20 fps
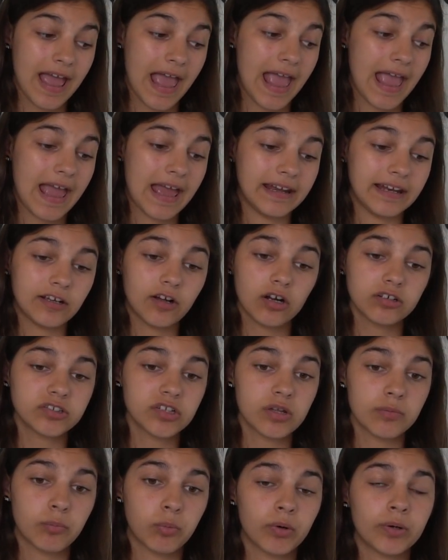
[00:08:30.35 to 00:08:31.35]
and it got
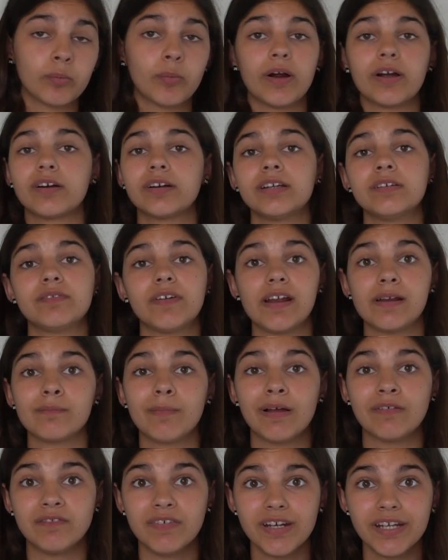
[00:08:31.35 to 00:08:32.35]
to the point where I couldn't even edit
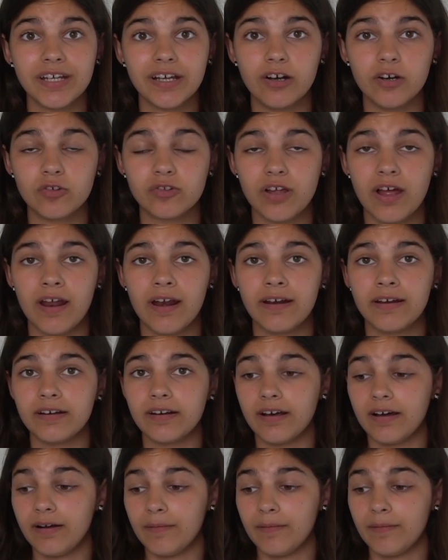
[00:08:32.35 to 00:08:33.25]
my videos, and